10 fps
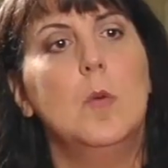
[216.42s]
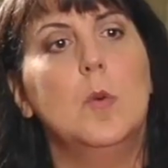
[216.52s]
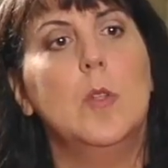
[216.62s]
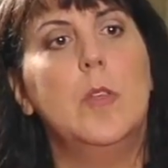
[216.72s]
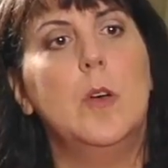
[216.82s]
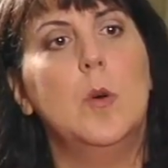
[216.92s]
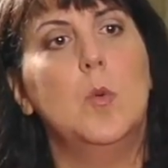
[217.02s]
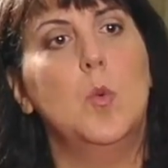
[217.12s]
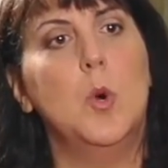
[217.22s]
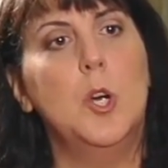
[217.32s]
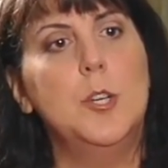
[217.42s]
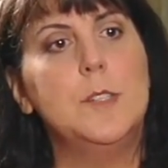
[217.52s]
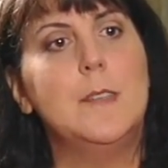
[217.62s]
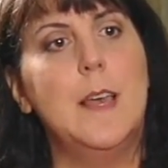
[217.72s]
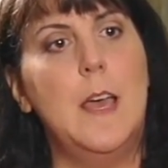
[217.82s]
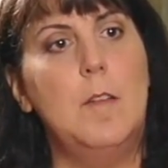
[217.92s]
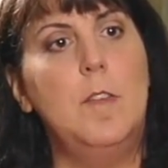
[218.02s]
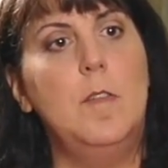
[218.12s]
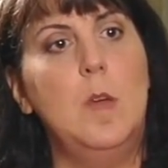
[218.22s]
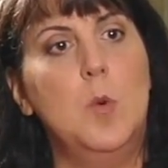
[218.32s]
Well, the worse the
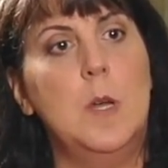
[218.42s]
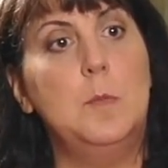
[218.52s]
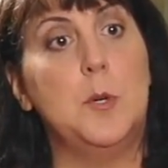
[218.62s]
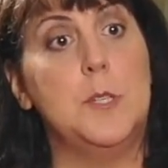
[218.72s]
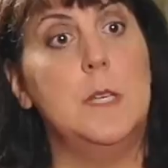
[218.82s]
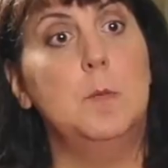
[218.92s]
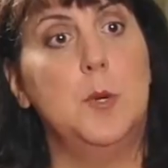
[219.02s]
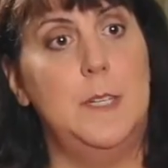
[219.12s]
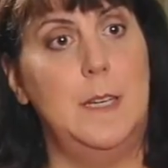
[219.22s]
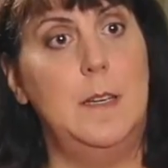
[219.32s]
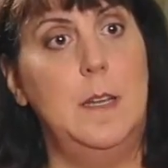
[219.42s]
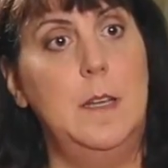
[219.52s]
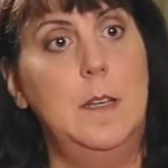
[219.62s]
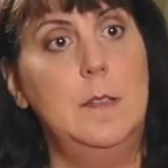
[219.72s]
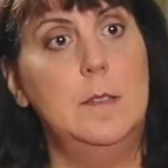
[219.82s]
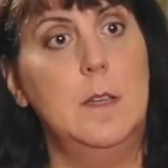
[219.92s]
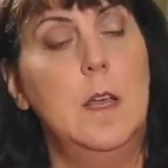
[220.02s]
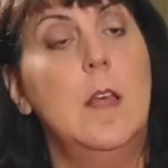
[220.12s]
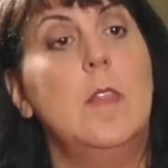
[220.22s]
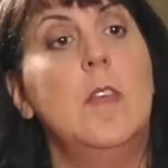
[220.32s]
FEV1 percent predicted is,
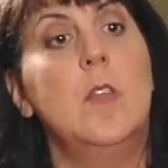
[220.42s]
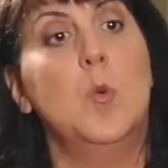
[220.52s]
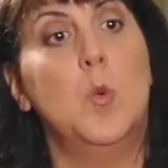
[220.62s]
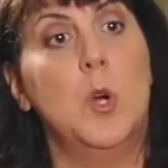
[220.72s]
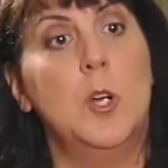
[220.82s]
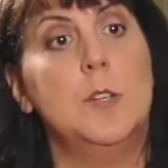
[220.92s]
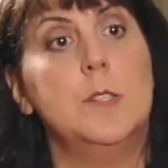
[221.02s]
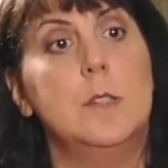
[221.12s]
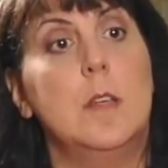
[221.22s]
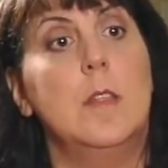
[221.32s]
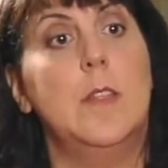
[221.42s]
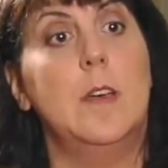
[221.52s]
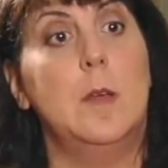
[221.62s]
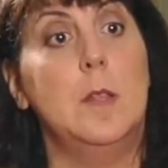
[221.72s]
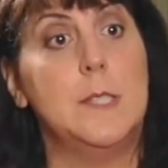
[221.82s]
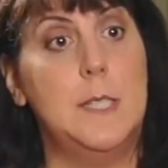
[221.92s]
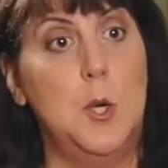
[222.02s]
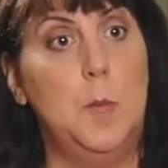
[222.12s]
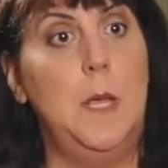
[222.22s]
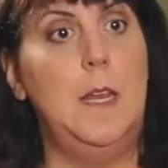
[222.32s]
then the worse the
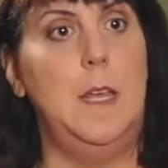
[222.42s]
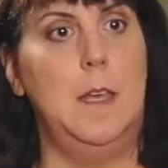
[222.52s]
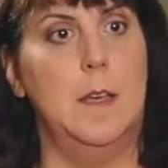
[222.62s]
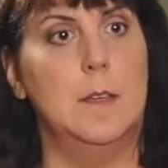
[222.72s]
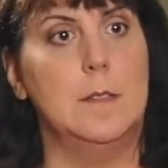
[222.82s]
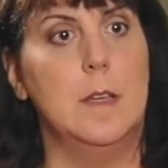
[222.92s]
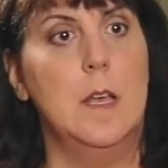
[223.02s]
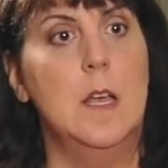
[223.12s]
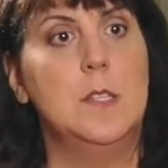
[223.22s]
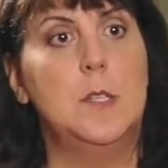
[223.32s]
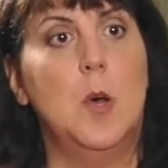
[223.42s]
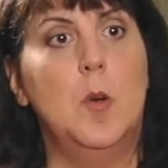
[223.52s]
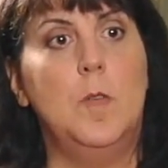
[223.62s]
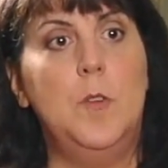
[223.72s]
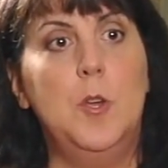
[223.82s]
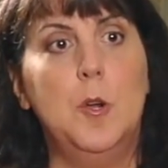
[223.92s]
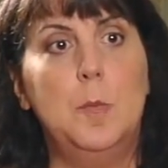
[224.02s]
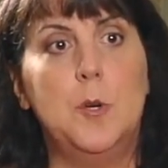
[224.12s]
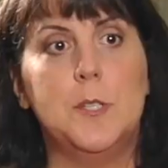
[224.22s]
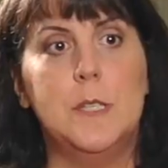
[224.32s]
COPD is. So if your
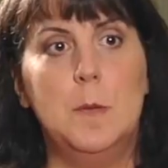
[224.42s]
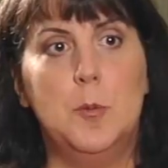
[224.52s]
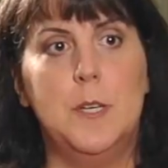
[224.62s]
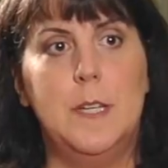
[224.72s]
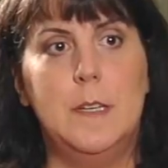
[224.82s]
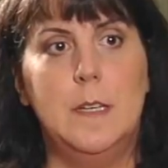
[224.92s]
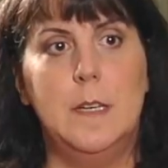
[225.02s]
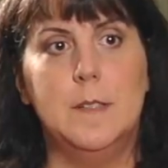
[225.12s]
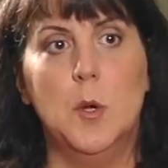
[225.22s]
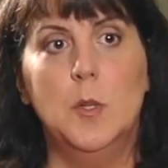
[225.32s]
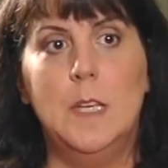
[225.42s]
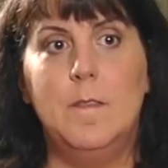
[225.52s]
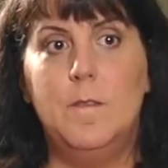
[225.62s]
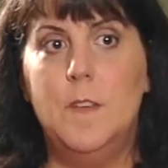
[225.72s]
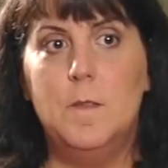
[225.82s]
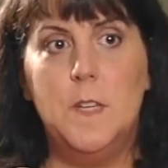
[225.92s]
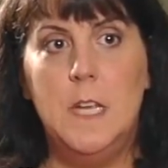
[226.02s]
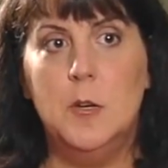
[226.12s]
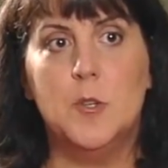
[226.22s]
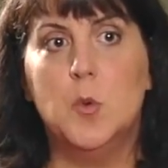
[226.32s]
percent predicted is only
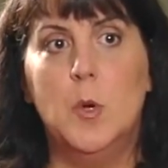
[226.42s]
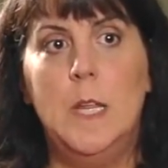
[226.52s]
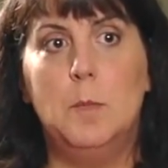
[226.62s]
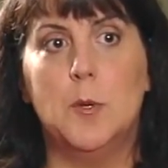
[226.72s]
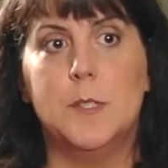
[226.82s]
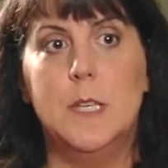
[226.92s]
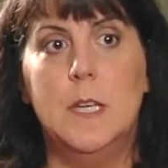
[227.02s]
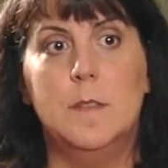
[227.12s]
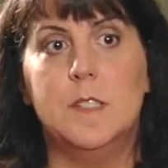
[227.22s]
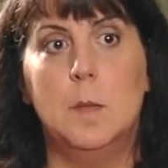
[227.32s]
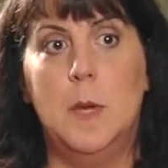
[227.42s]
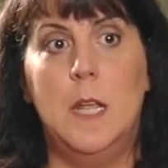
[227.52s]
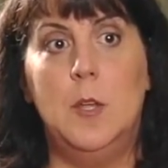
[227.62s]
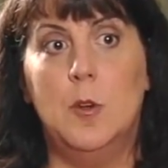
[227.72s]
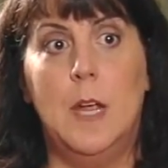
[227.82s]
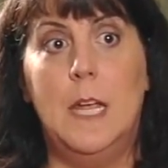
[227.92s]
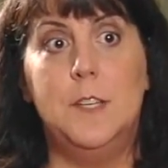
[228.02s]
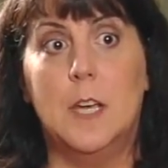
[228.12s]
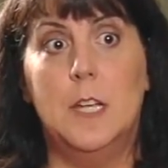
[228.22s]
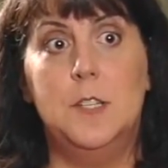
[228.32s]
15 or 20% of somebody your
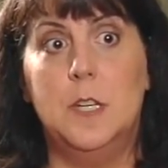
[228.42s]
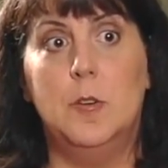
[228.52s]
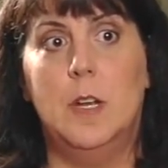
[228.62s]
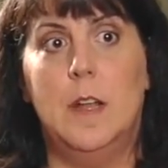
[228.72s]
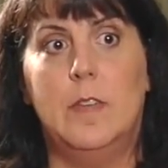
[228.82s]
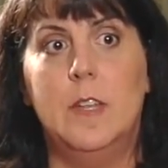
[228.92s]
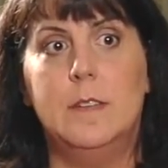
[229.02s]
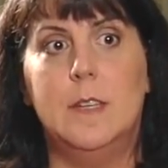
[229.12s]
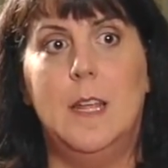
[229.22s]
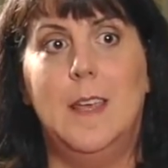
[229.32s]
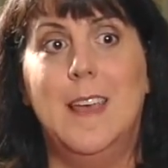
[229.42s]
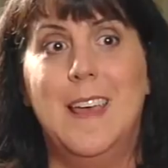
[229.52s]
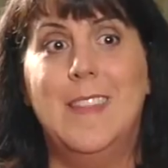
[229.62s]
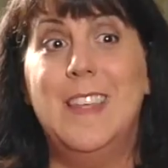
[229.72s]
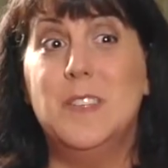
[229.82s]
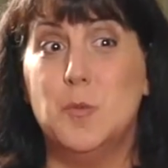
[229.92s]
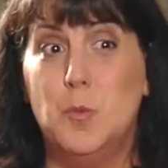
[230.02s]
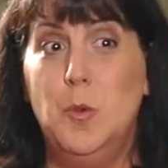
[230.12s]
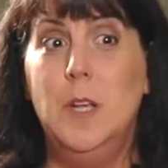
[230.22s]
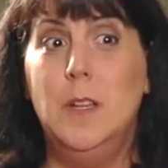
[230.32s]
age, height, gender, and ethnicity, that's
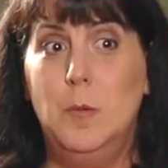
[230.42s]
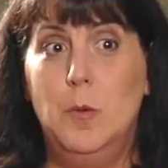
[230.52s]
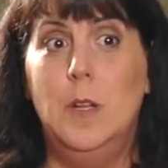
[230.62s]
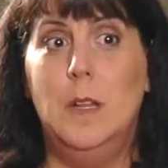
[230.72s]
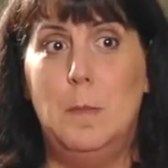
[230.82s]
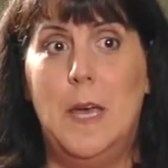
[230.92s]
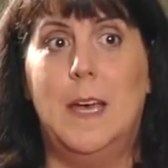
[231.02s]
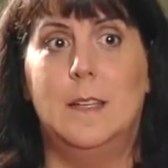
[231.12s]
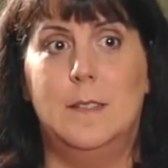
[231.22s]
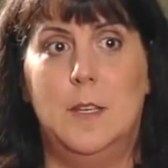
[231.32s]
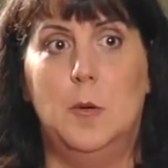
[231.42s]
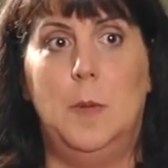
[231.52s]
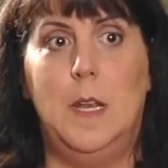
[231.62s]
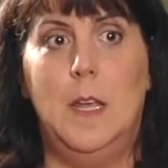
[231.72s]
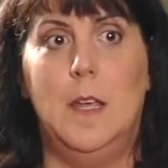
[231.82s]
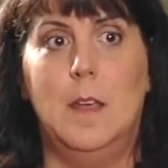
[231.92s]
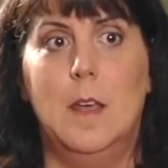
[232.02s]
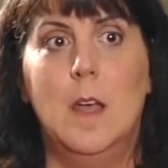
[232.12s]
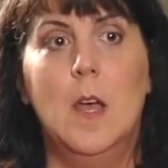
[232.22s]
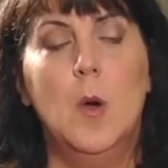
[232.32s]
really, really bad COPD.
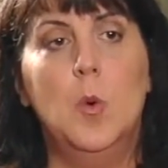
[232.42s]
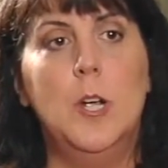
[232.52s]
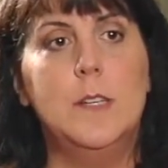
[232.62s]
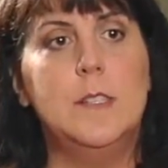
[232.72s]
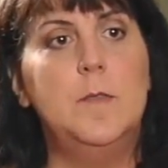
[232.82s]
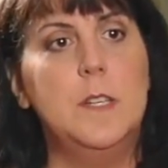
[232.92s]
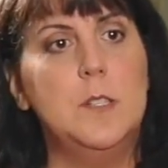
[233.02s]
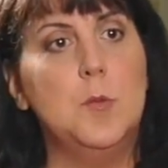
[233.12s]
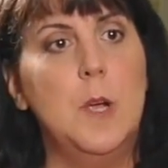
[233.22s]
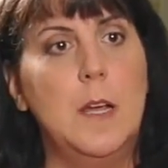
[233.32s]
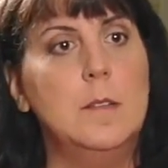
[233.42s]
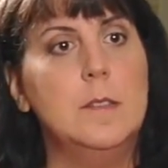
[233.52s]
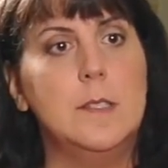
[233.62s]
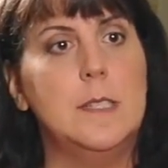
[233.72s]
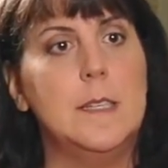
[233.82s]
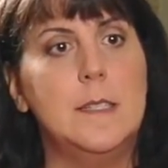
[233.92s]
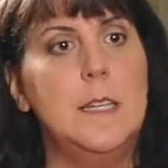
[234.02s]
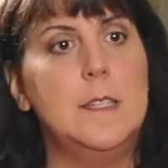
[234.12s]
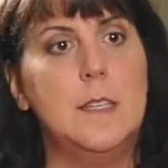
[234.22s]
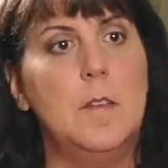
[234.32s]
Whereas if it's around 60,
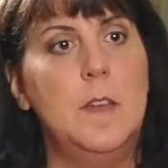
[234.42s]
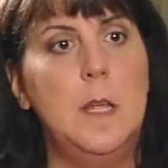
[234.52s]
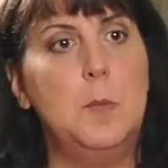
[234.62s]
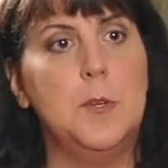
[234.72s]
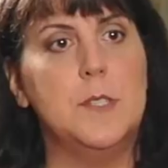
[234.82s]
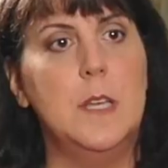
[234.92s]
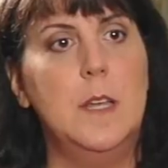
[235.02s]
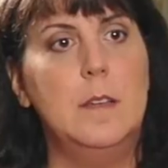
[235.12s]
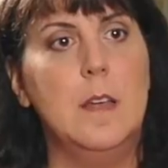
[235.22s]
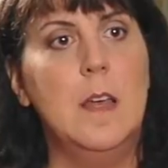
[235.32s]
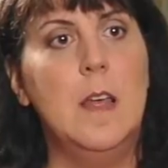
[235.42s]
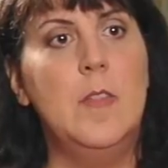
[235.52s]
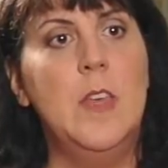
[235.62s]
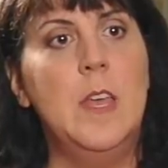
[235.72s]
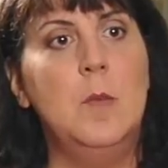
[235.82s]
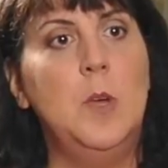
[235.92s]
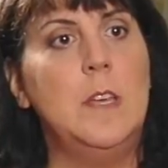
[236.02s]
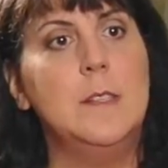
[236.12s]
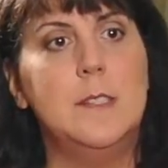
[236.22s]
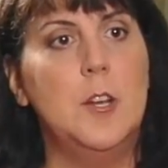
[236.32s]
70%, then we
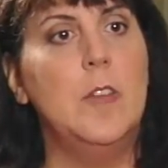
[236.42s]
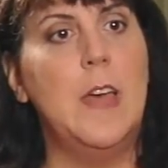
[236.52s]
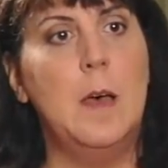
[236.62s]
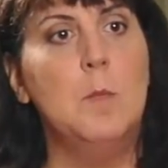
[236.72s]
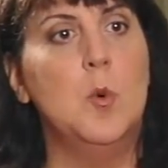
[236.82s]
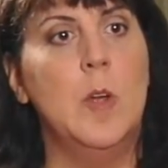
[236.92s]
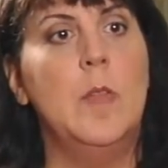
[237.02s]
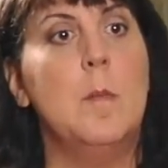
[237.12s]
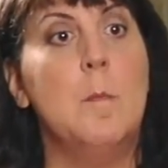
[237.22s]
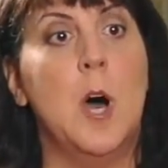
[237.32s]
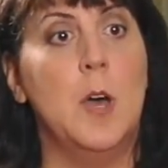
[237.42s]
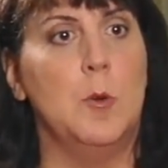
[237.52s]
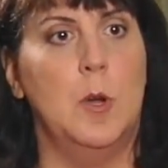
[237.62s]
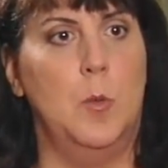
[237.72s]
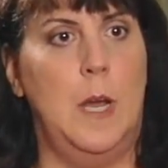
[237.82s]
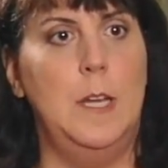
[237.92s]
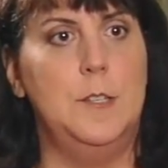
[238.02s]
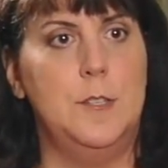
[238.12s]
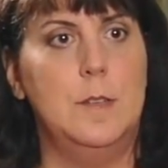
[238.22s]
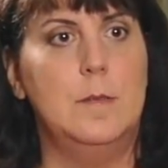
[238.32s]
consider that more in the moderate
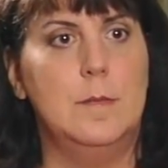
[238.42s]
range.